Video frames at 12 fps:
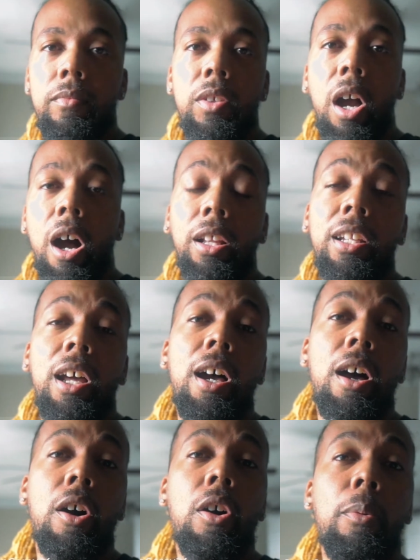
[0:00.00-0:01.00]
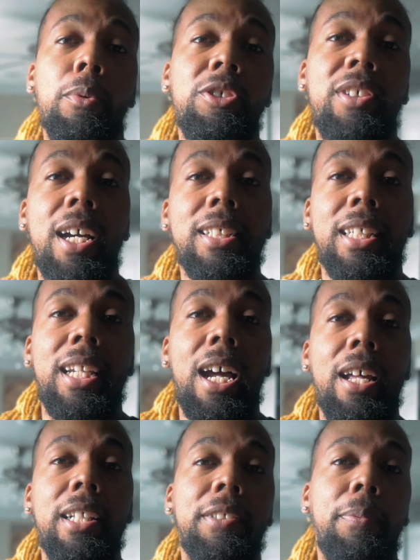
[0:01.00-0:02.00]
all in all, I hope what you guys get
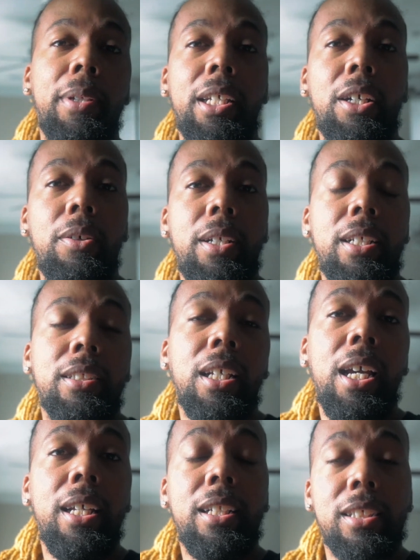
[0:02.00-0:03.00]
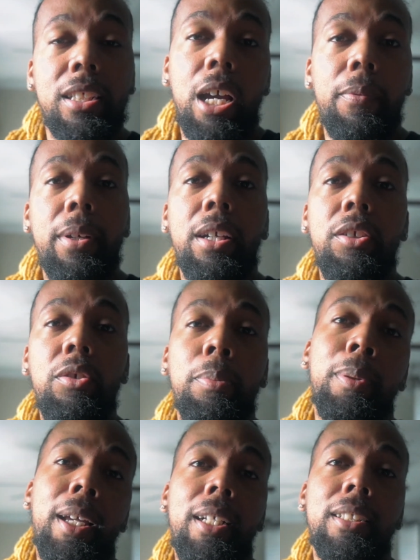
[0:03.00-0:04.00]
out of this video is discovering a new
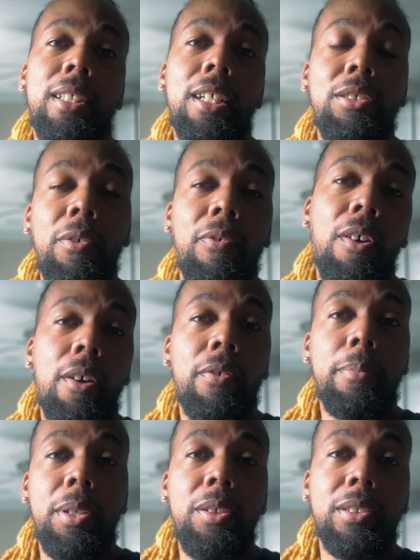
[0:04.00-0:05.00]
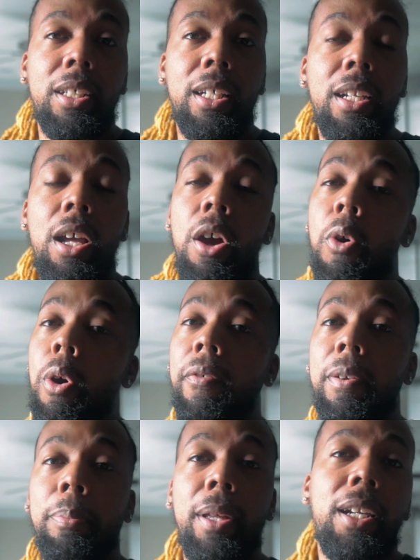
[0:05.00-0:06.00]
place not too far from Houston, or if
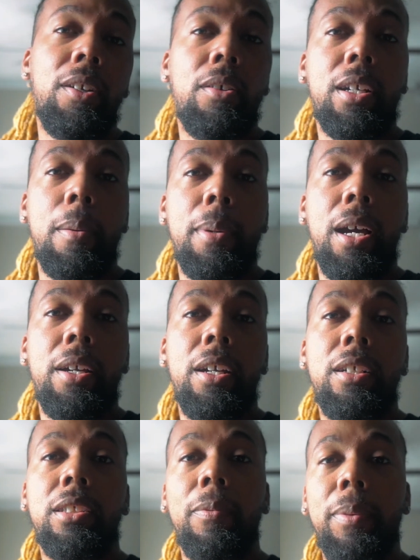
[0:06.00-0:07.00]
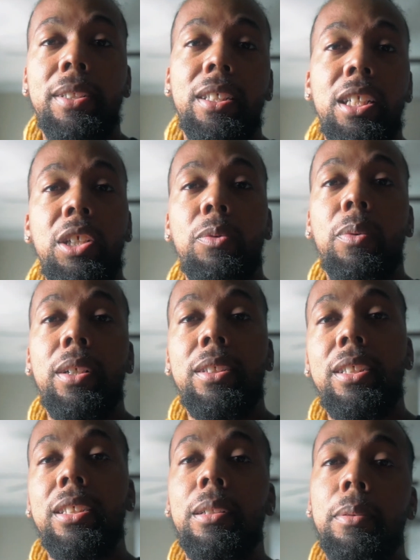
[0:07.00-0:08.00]
you're planning on coming out here to visit and you want to
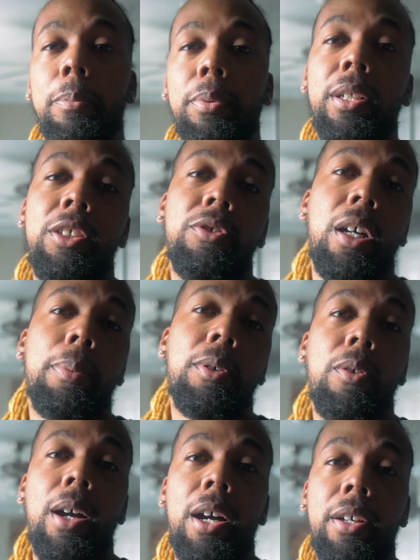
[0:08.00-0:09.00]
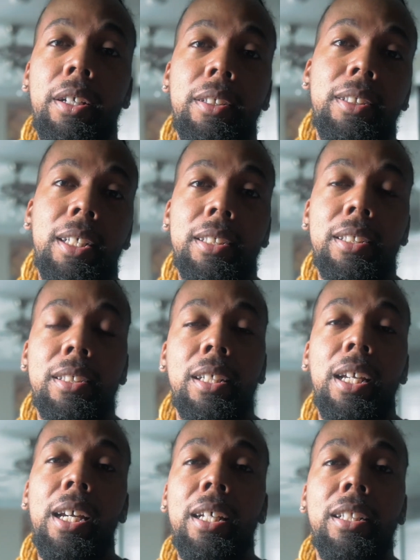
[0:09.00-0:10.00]
see something pretty tropical out here in Texas,
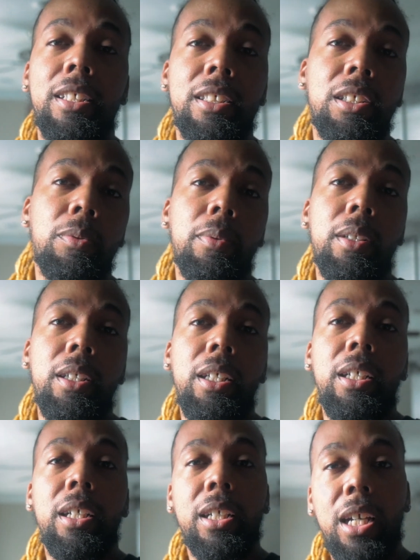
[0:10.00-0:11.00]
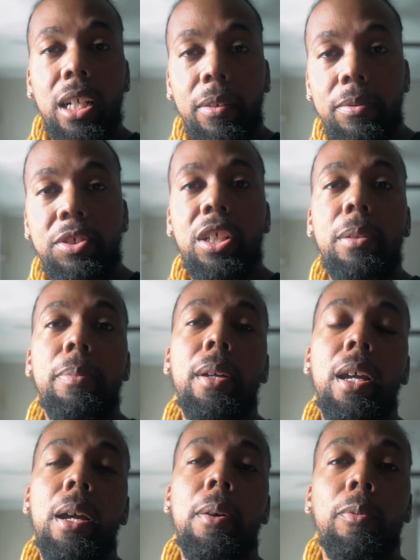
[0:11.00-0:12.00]
this is a really kind of cheap
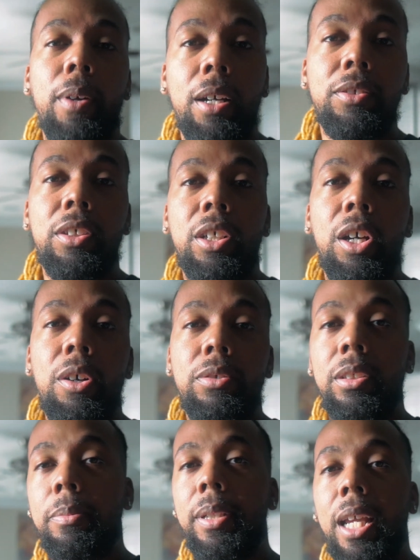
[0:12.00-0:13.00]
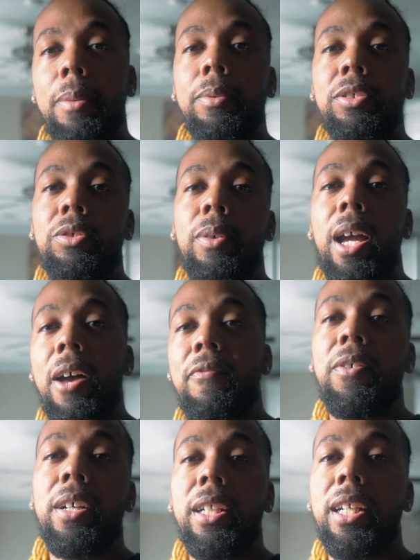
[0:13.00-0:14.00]
route to go to be able to have
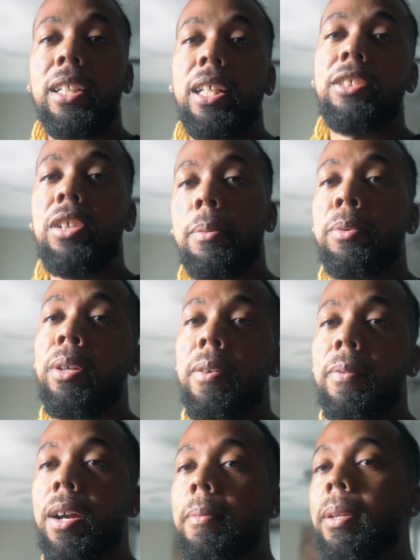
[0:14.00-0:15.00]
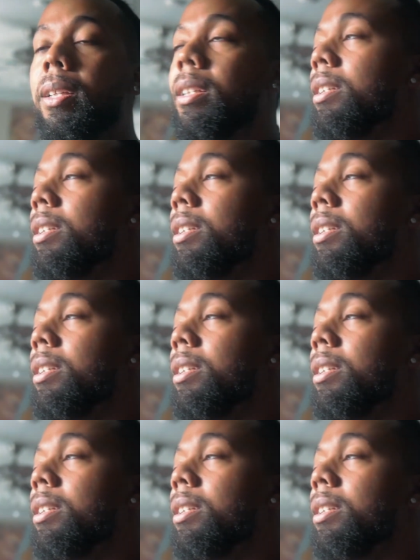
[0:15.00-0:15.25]
fun and get that tropical environment.